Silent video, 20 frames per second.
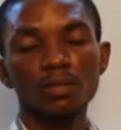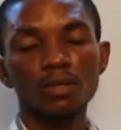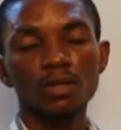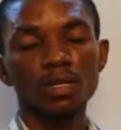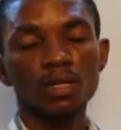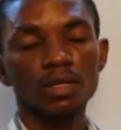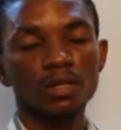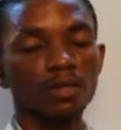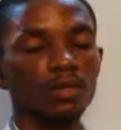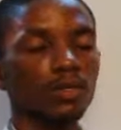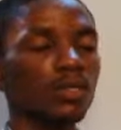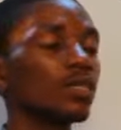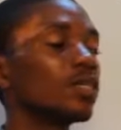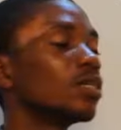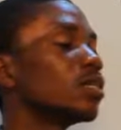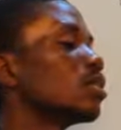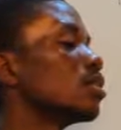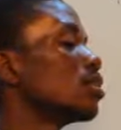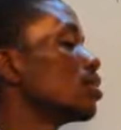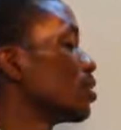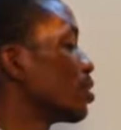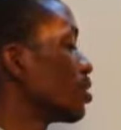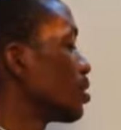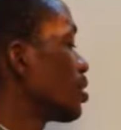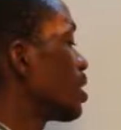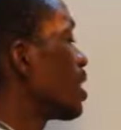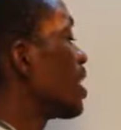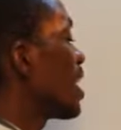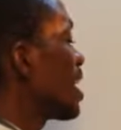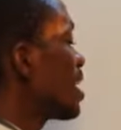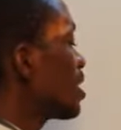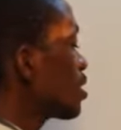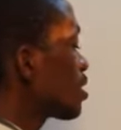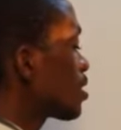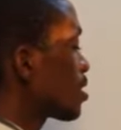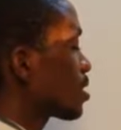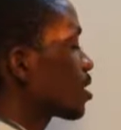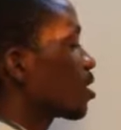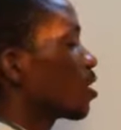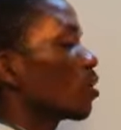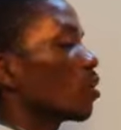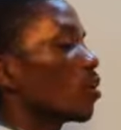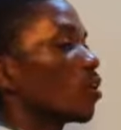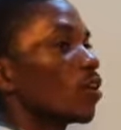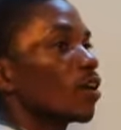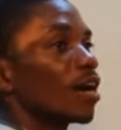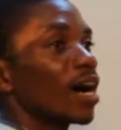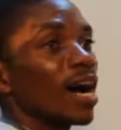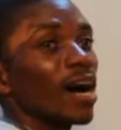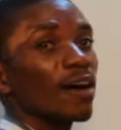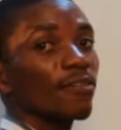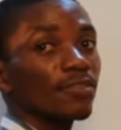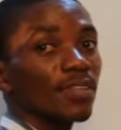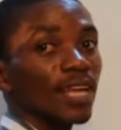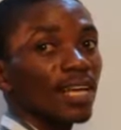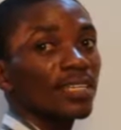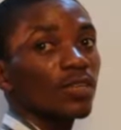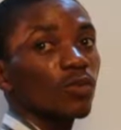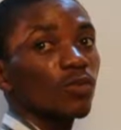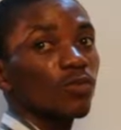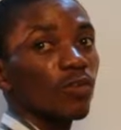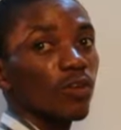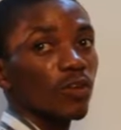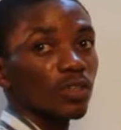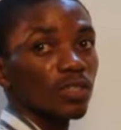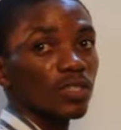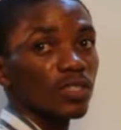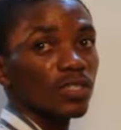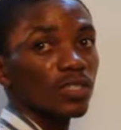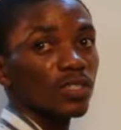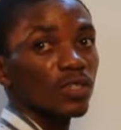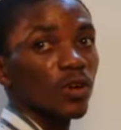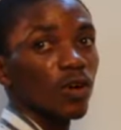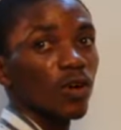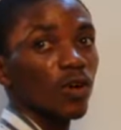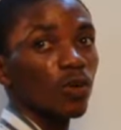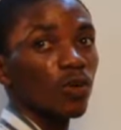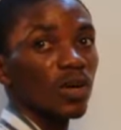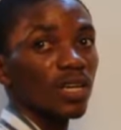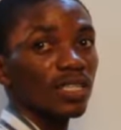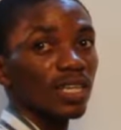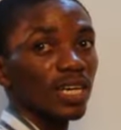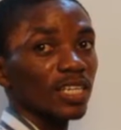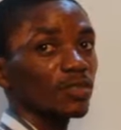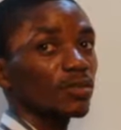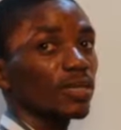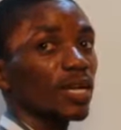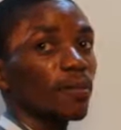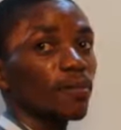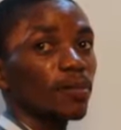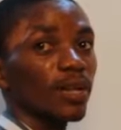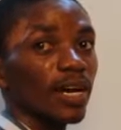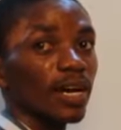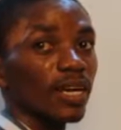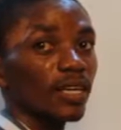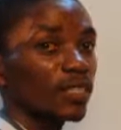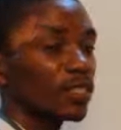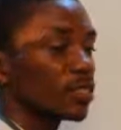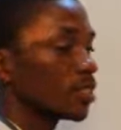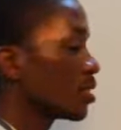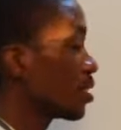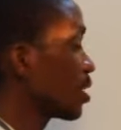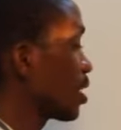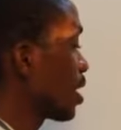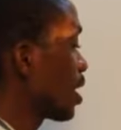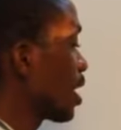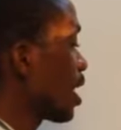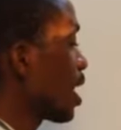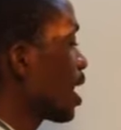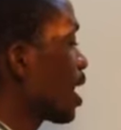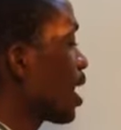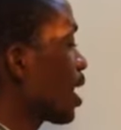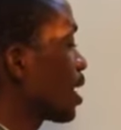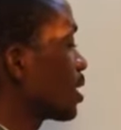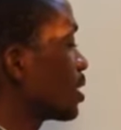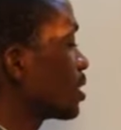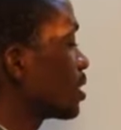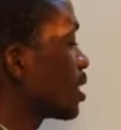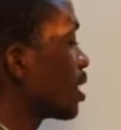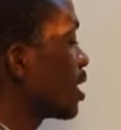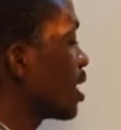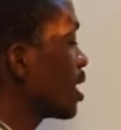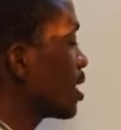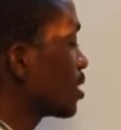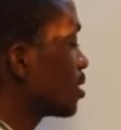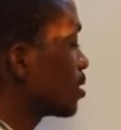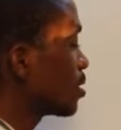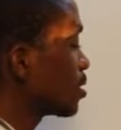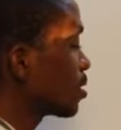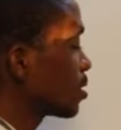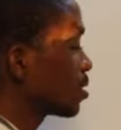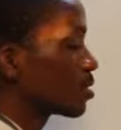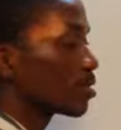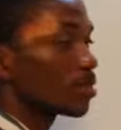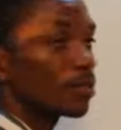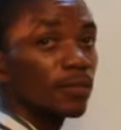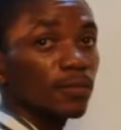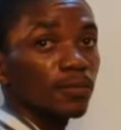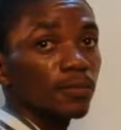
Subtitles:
Okay. The length after the force or weight has been applied and the length